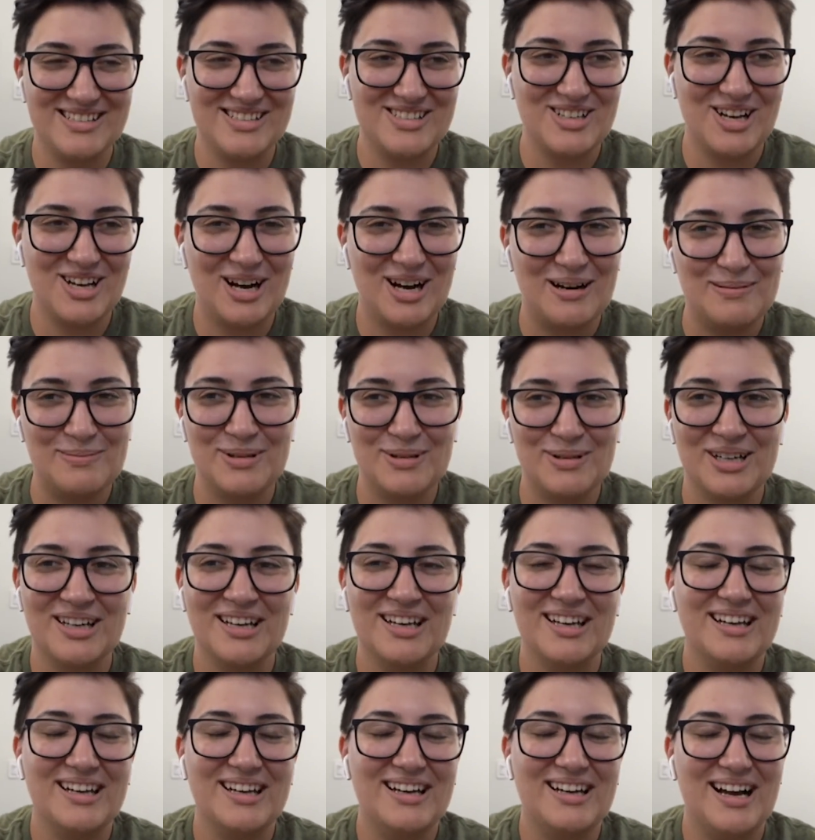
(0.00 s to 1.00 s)
job
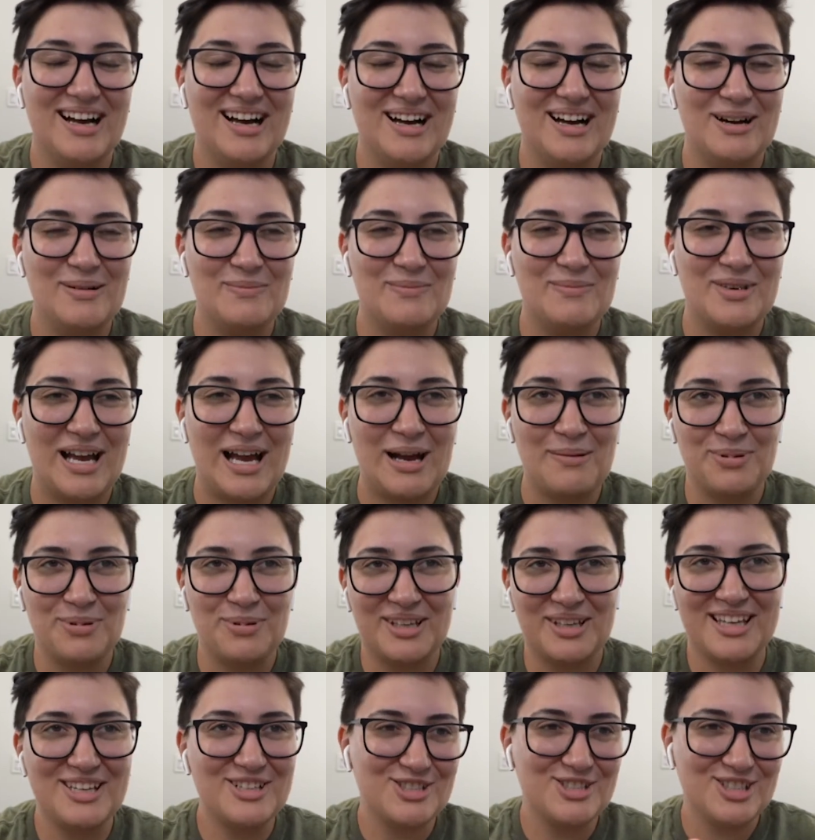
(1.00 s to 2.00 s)

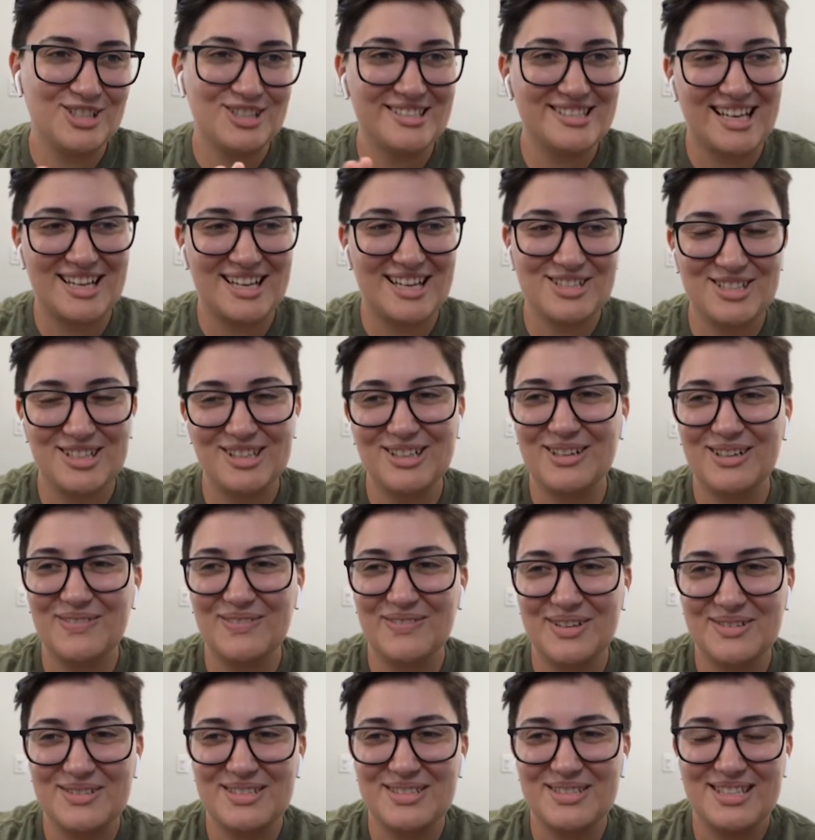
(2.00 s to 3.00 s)
application /
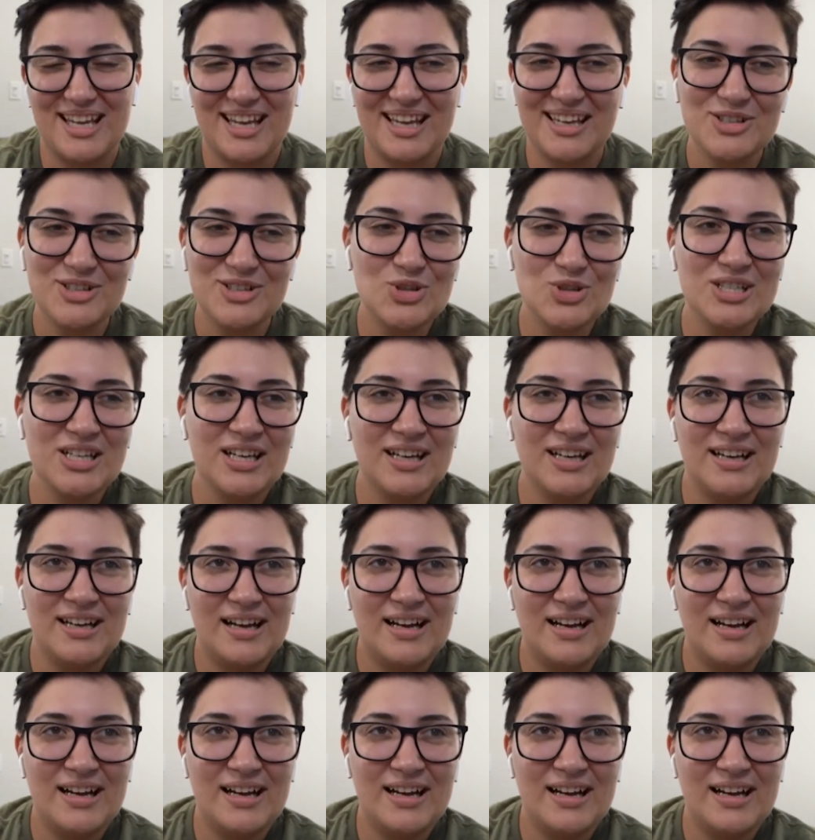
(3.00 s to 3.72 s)
interview stage.